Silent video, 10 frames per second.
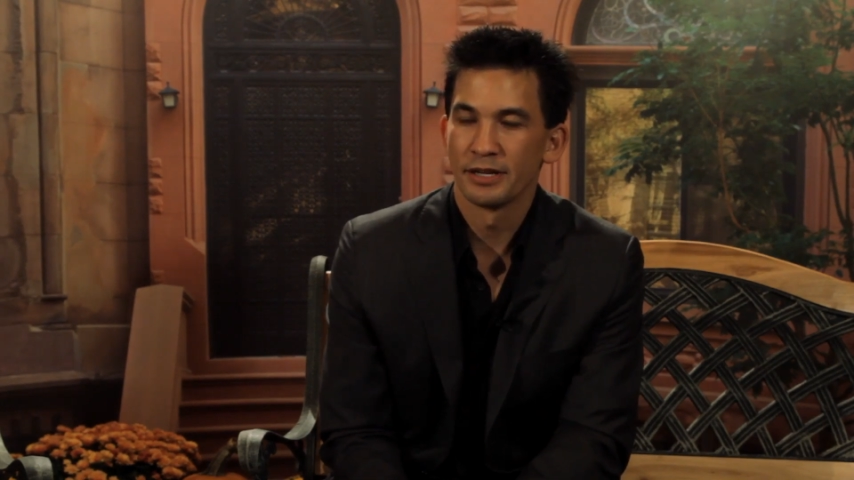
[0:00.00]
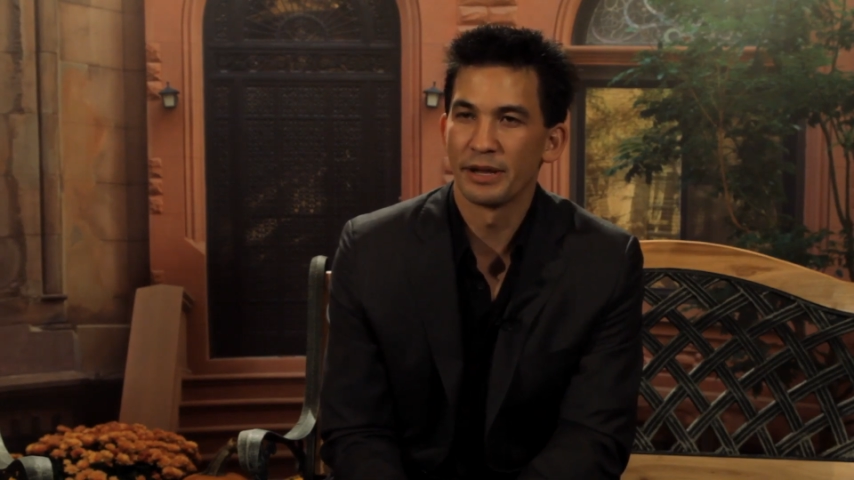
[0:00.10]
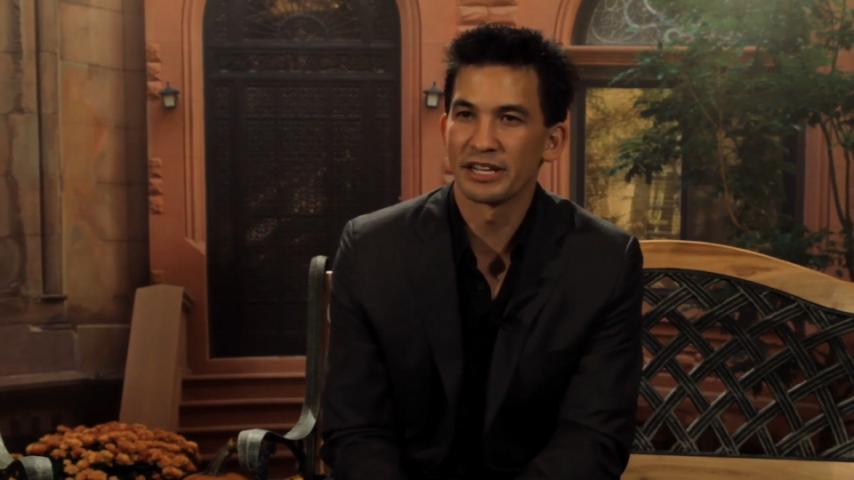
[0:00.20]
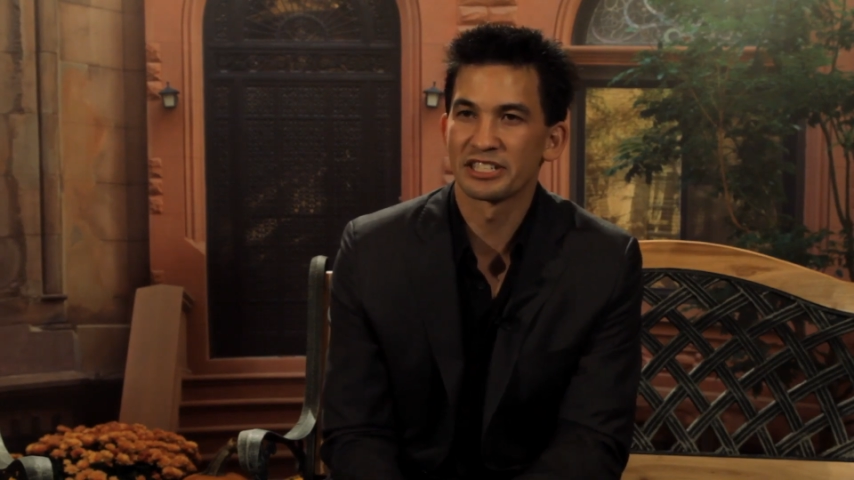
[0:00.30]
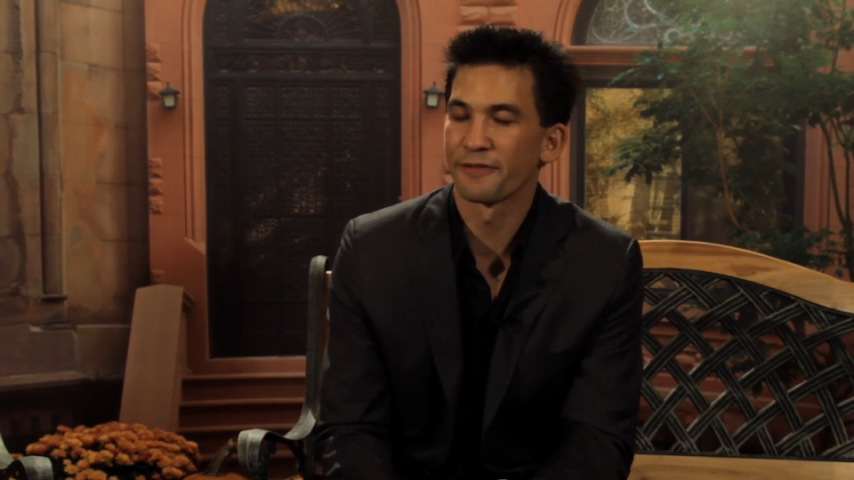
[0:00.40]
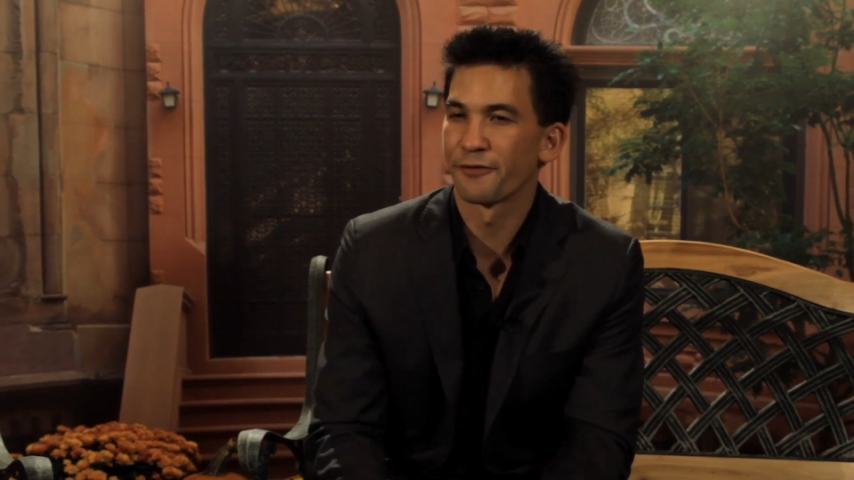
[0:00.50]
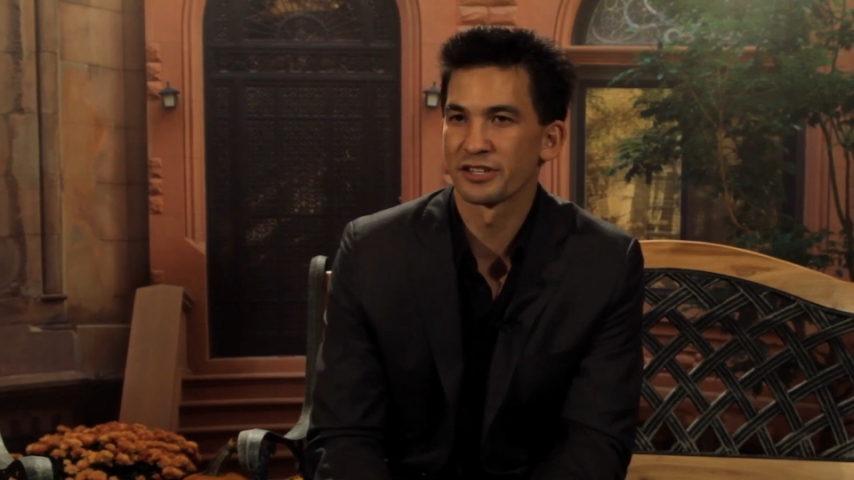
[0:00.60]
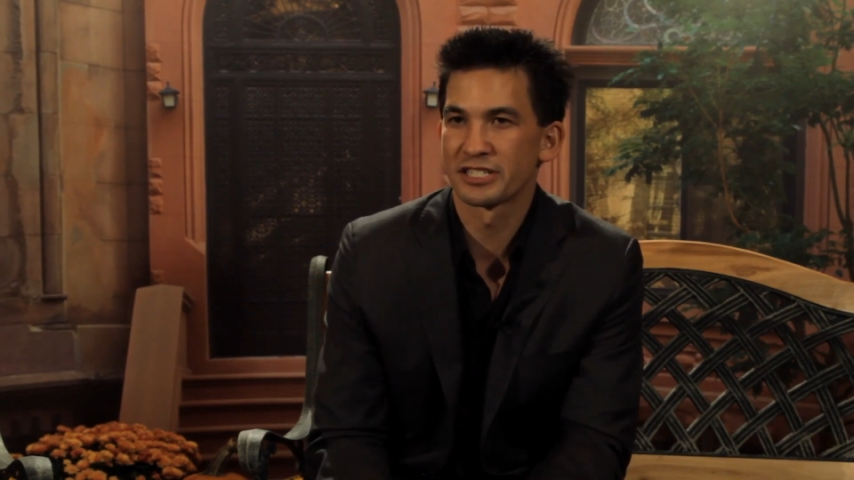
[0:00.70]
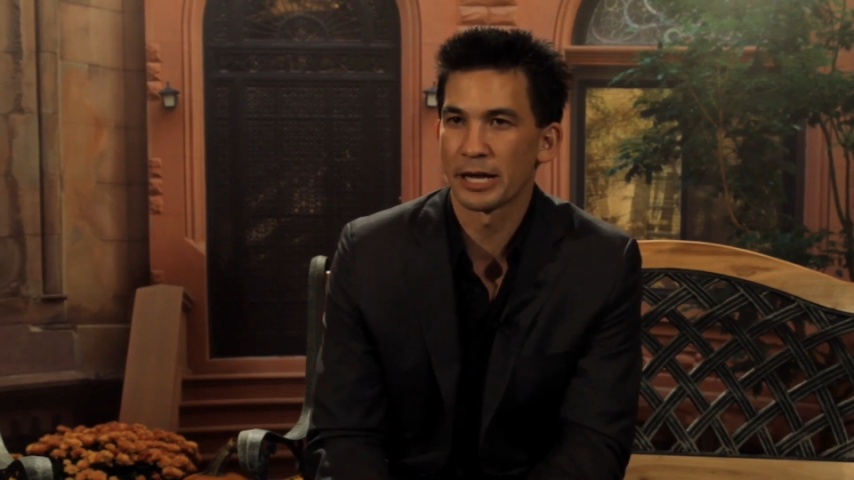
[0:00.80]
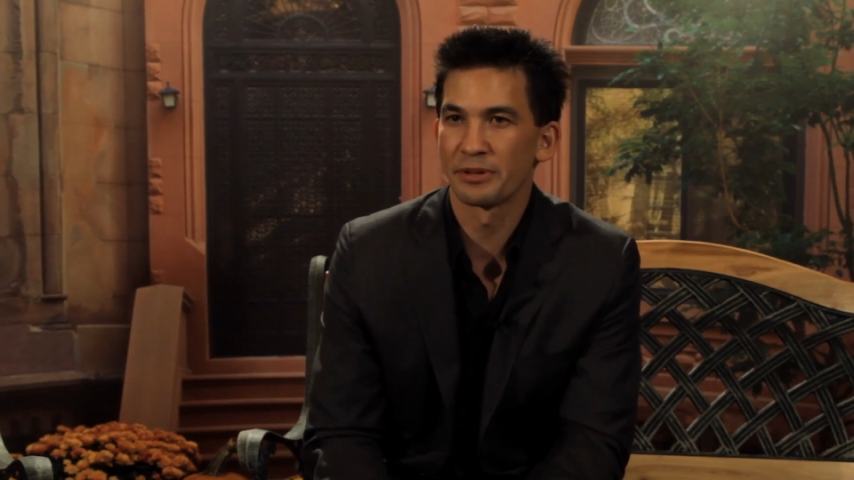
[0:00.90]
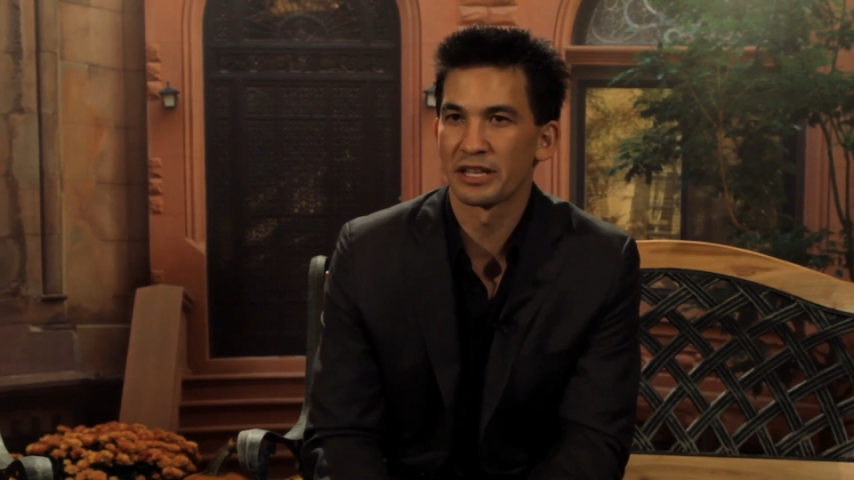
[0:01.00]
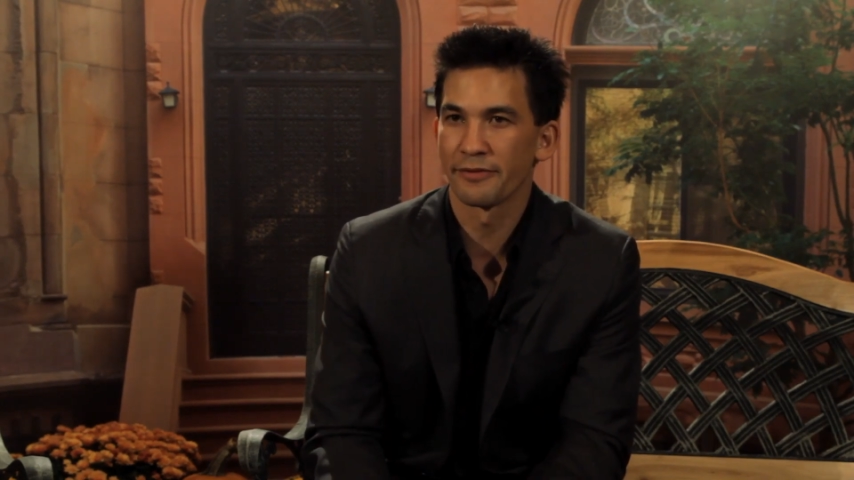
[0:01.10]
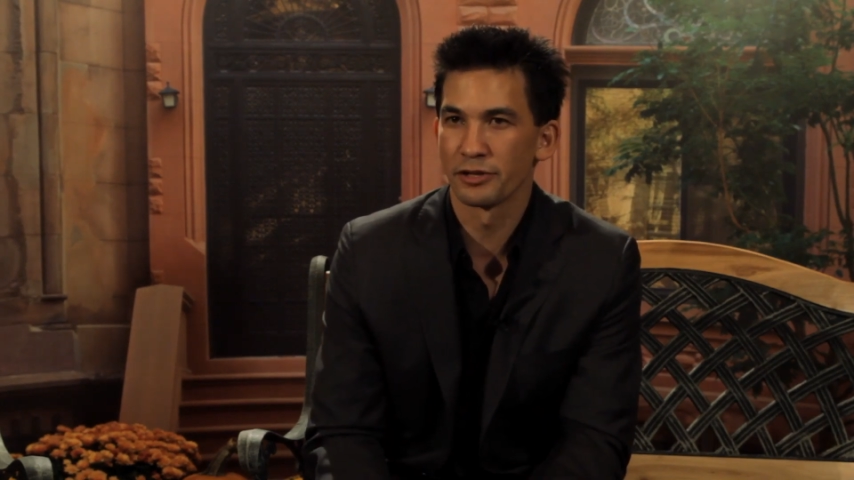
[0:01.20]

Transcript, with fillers: It may, it's the first step in the